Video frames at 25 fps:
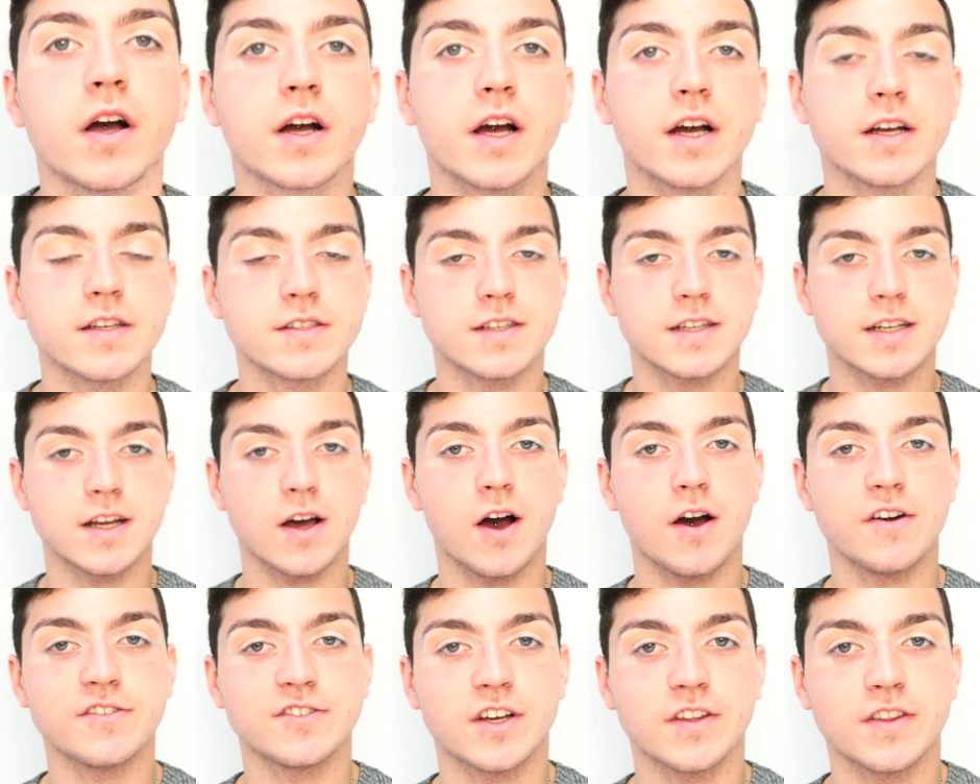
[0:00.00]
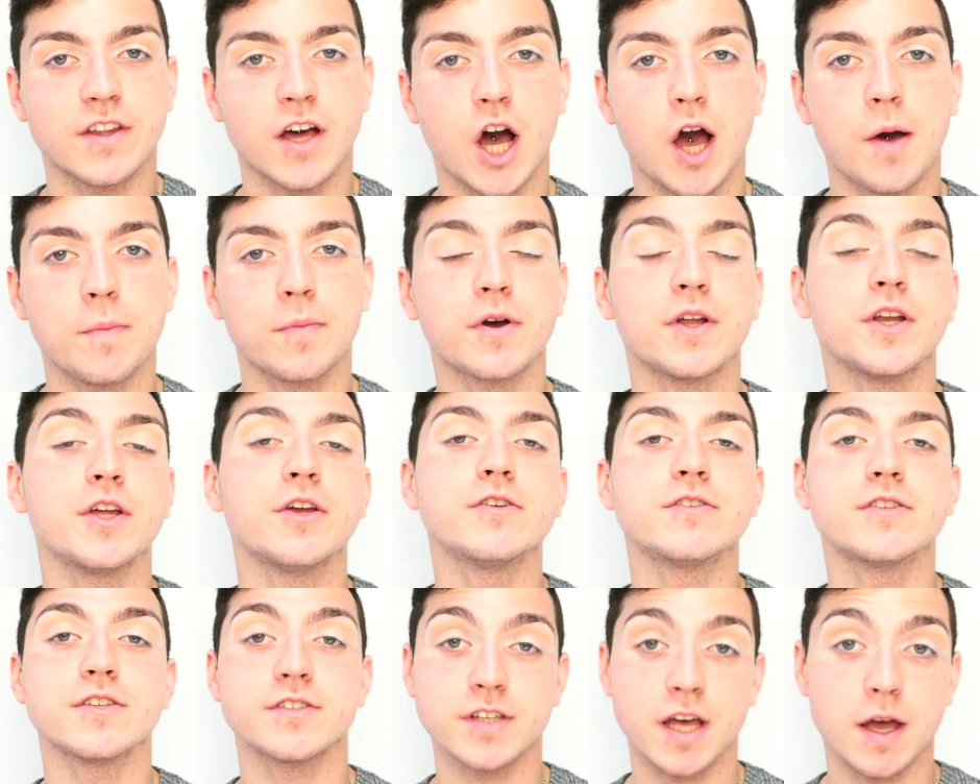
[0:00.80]
Okay, so now I've done that, I'm going to
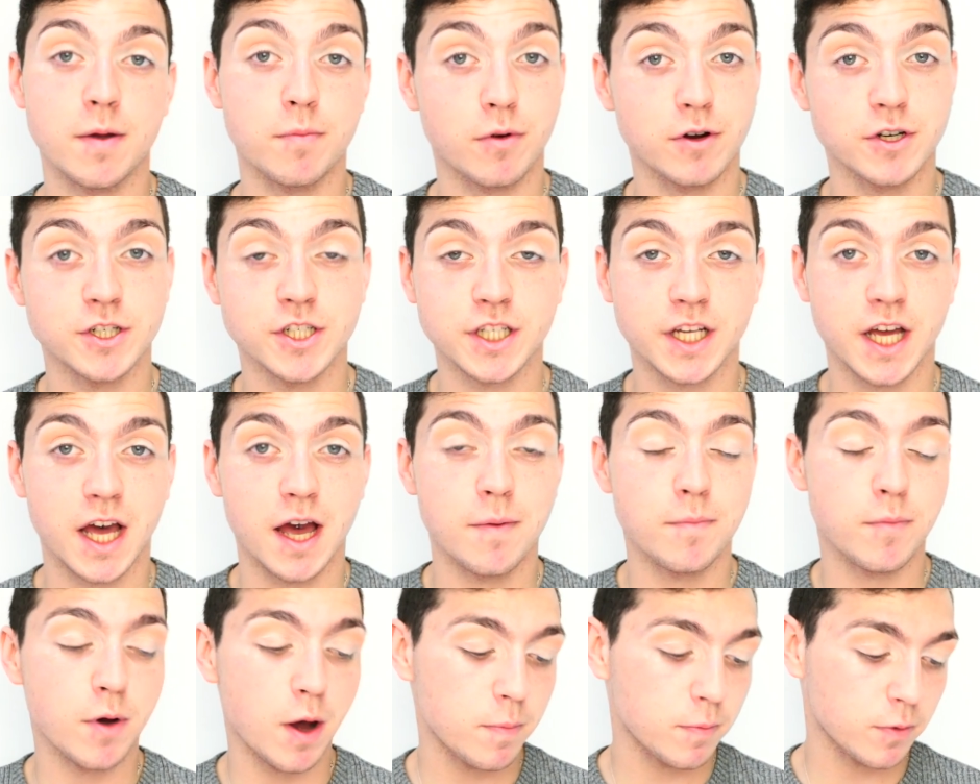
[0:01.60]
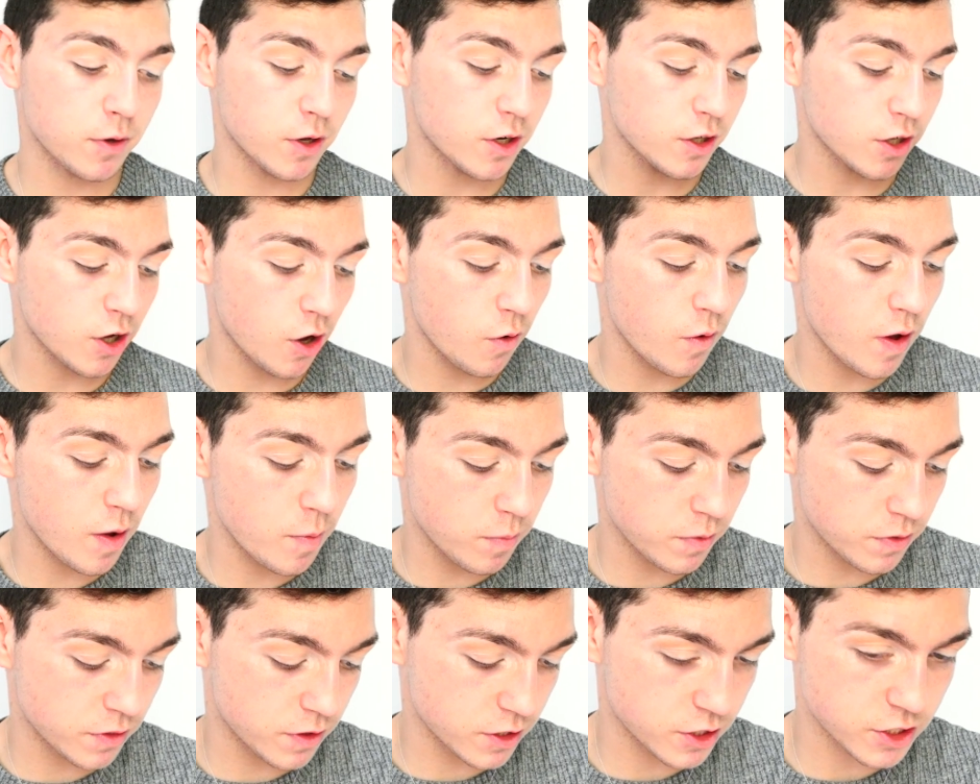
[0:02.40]
use the same brush again, but I'm going to go in
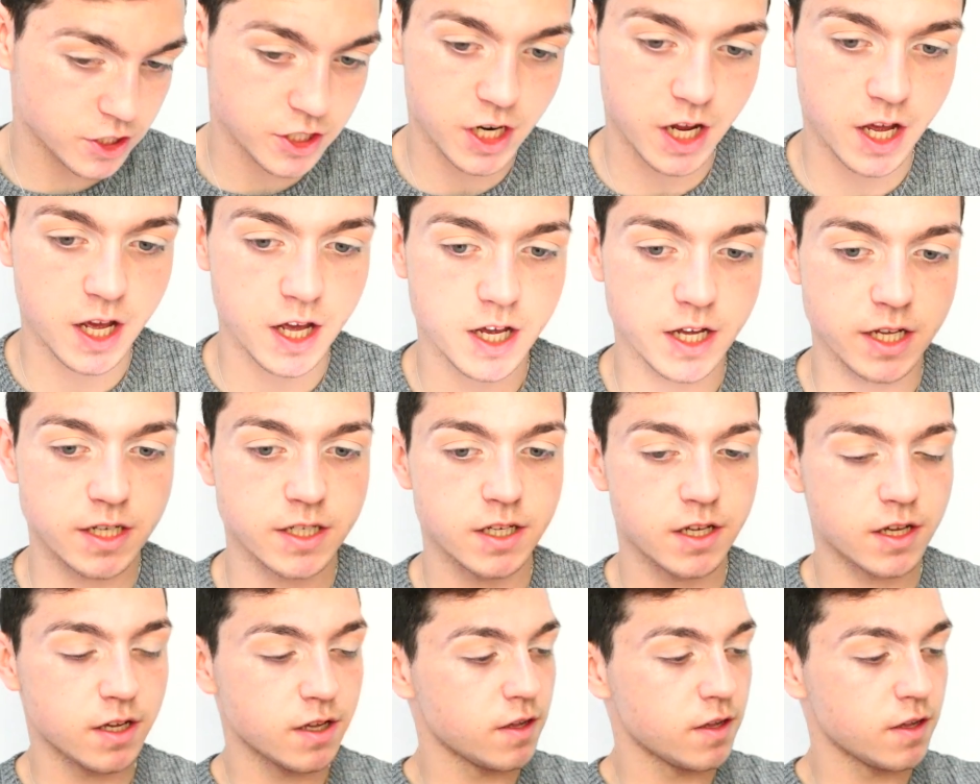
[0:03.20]
with the shade